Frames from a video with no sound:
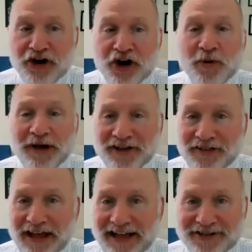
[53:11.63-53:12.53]
Knowing
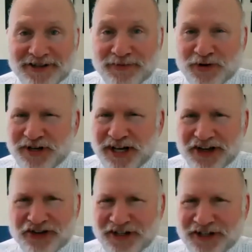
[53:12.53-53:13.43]
that the
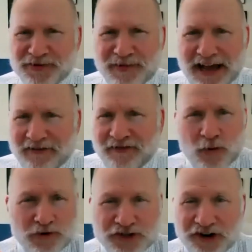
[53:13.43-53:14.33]
mutation in
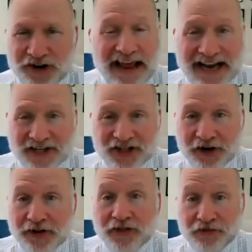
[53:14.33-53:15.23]
SMAD4 is an exon